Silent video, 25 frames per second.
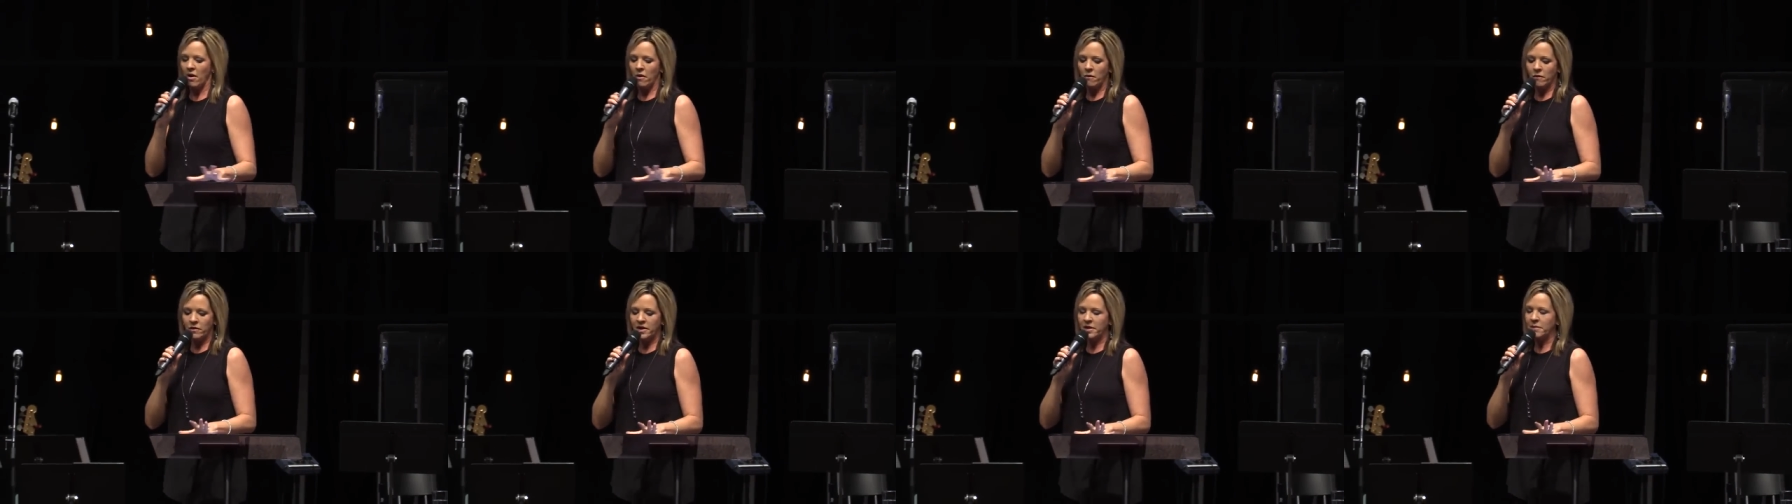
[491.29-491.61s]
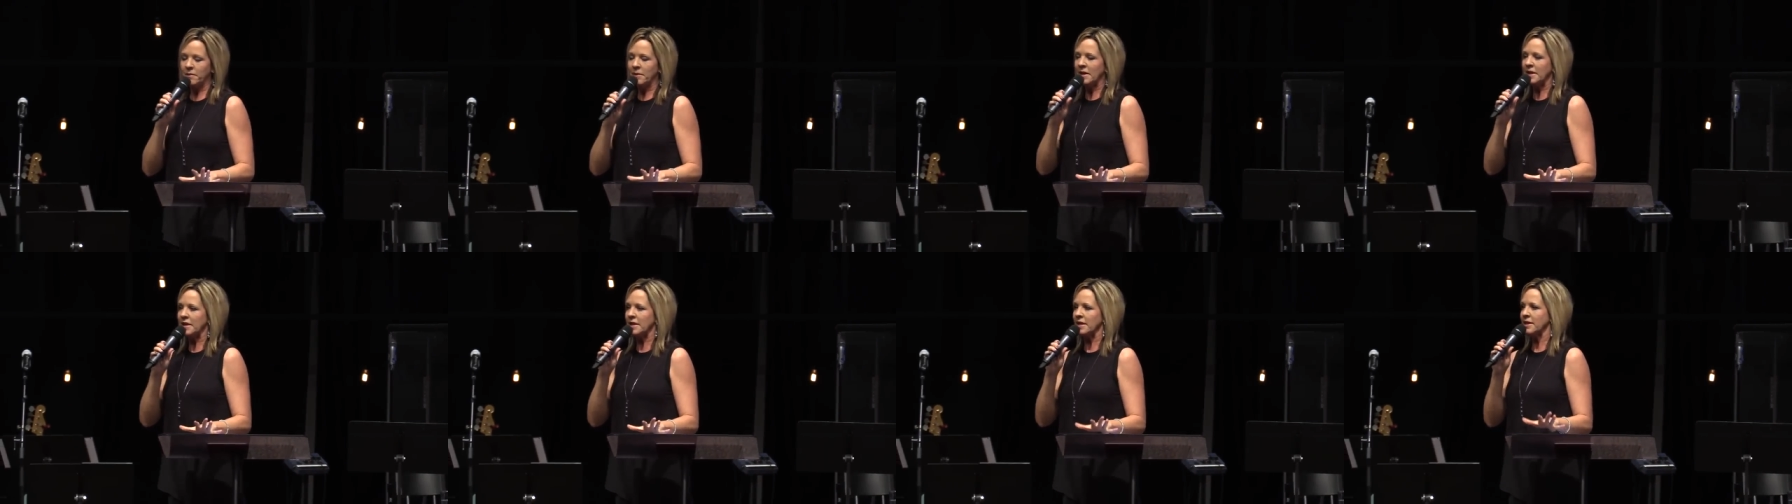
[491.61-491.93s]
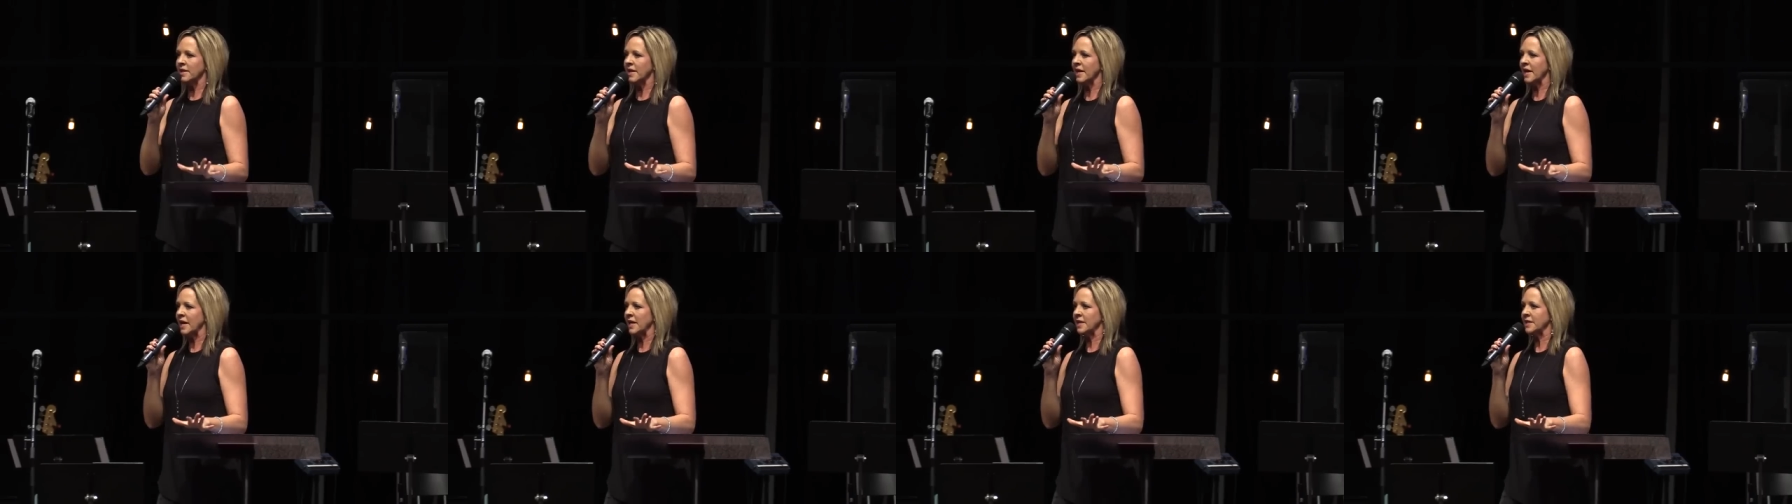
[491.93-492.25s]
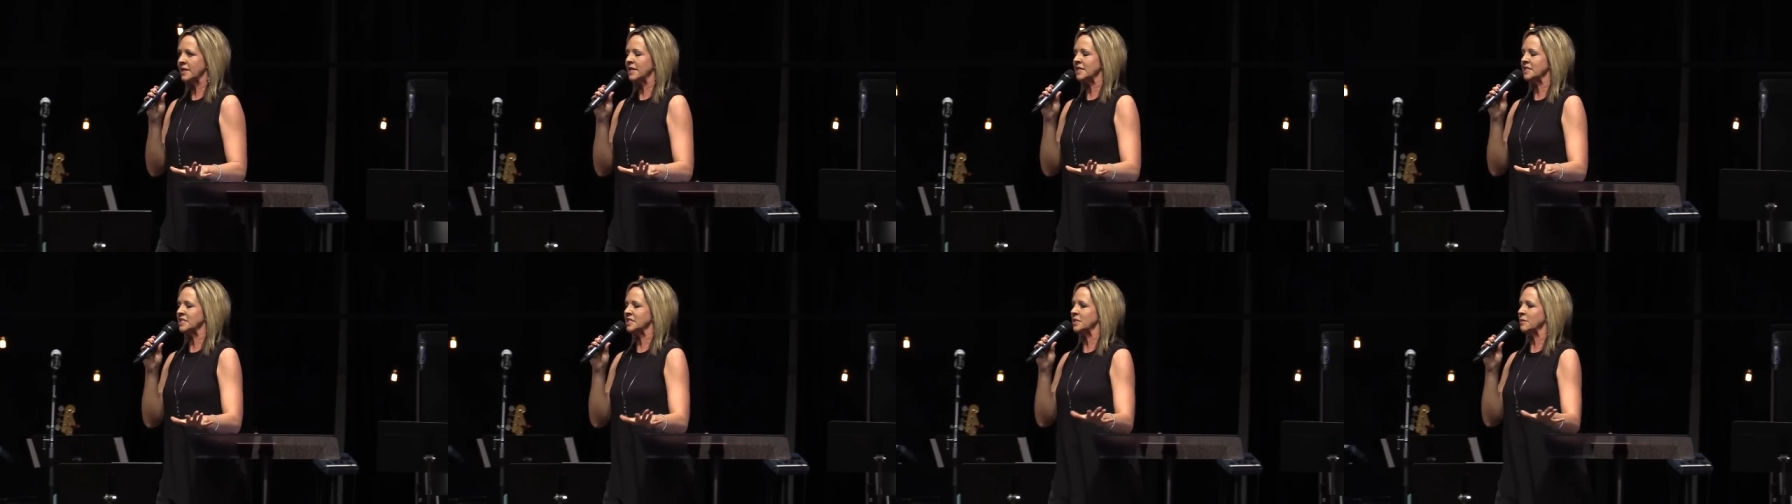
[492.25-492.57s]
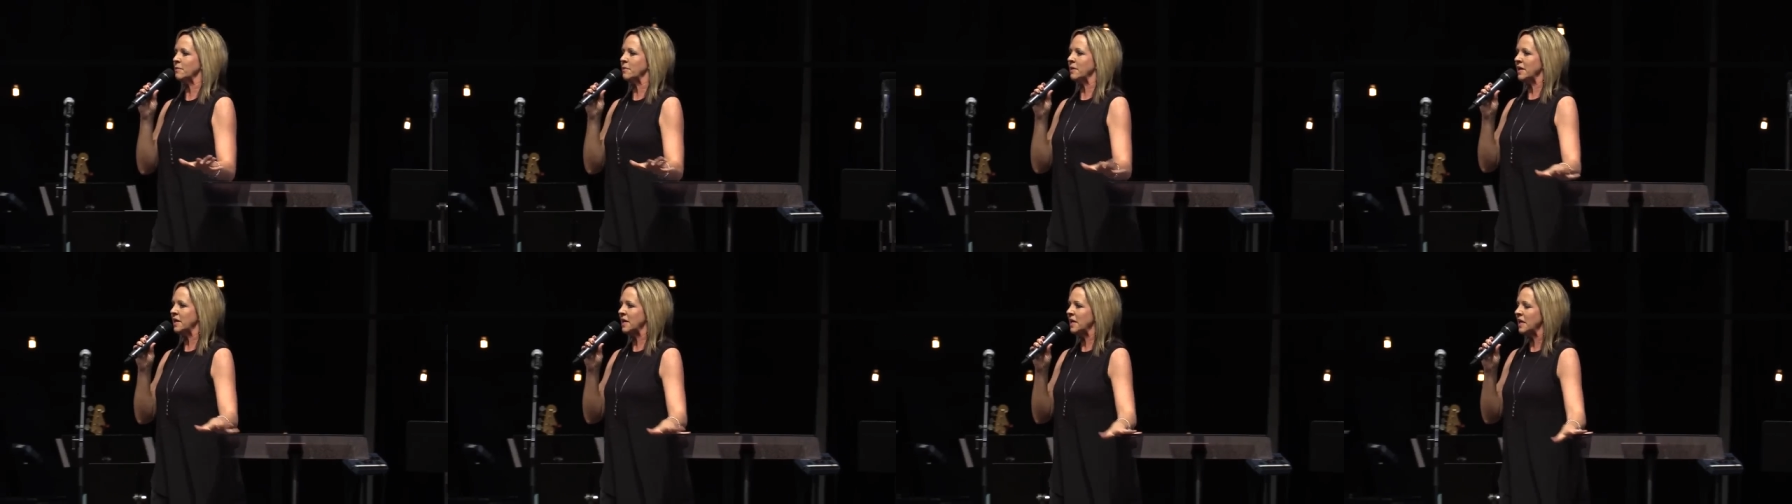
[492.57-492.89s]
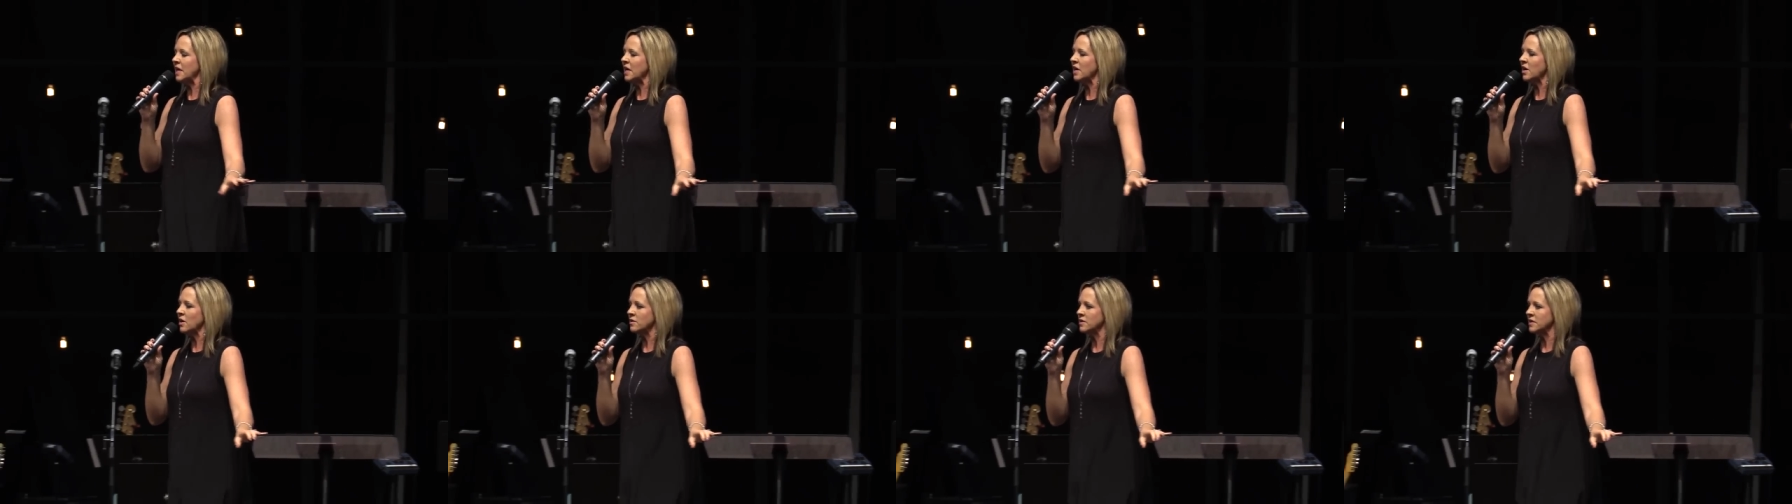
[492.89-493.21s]
what do you mean the land needs to be
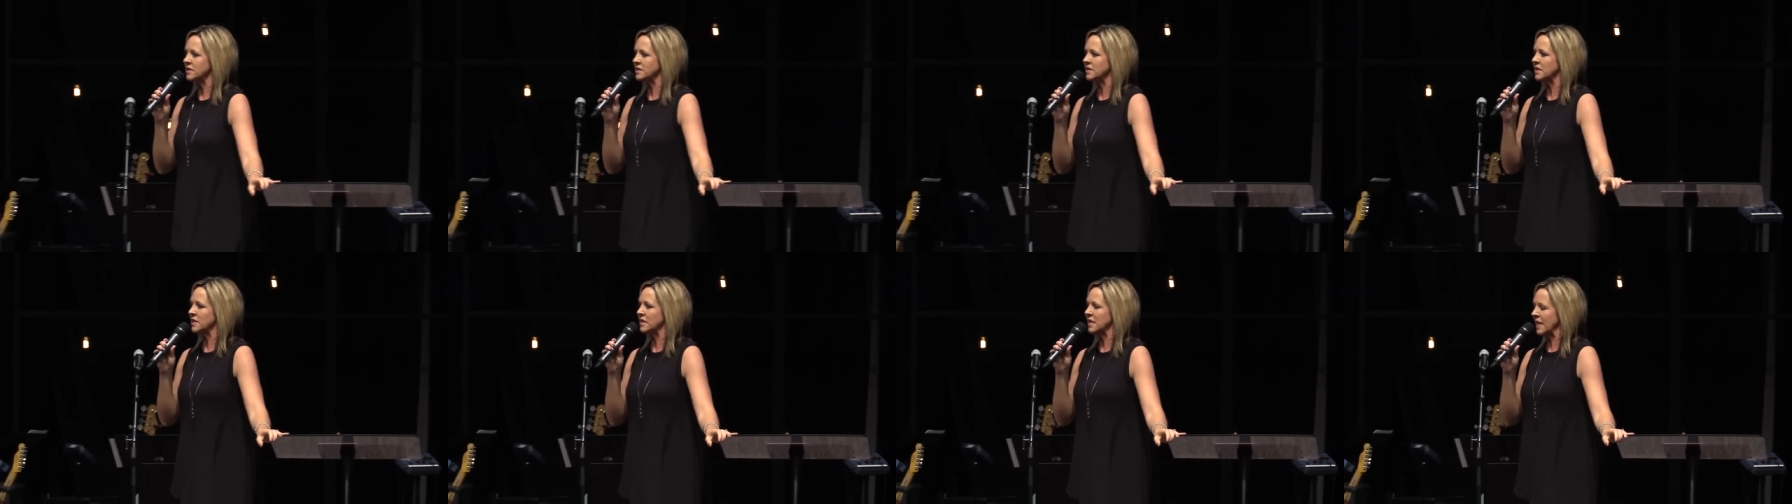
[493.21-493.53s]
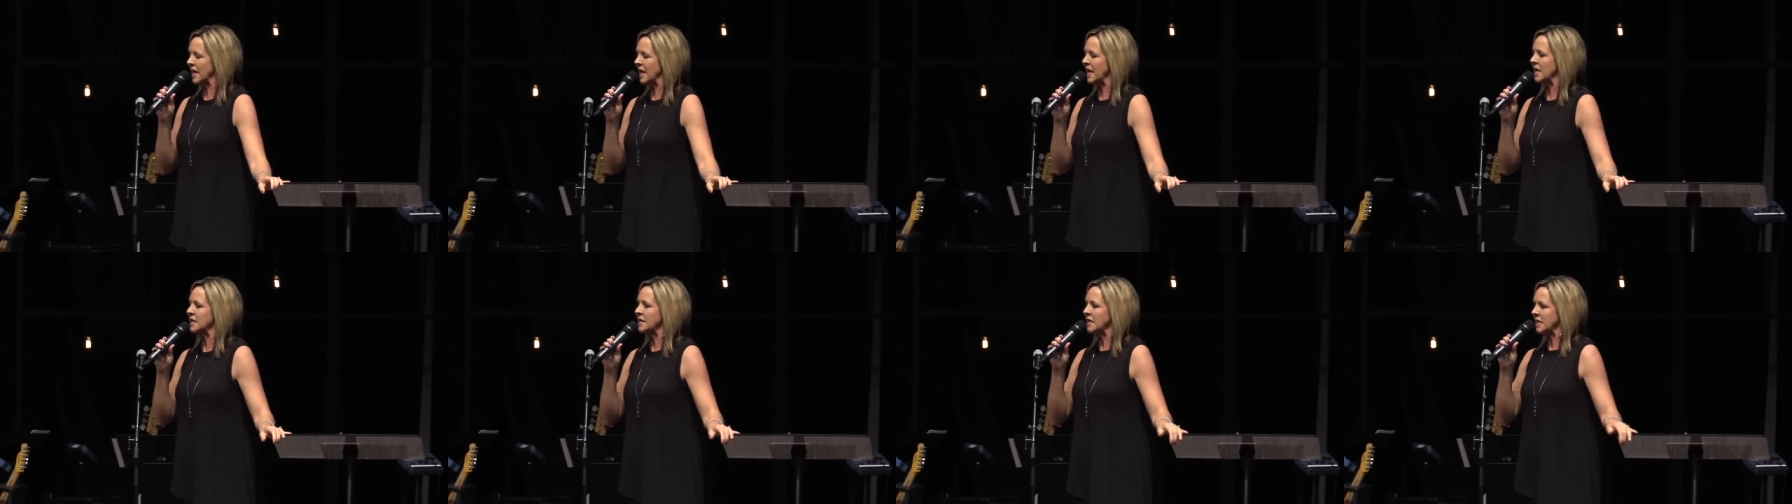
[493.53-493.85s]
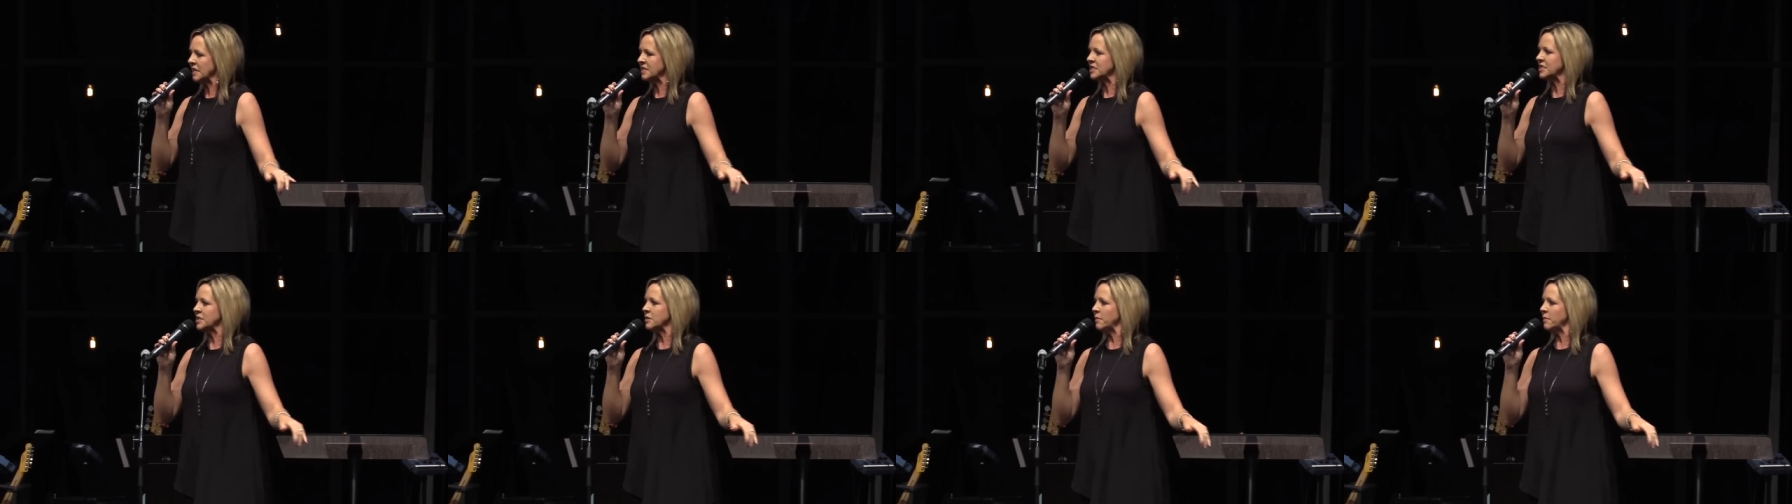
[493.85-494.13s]
healed does land needs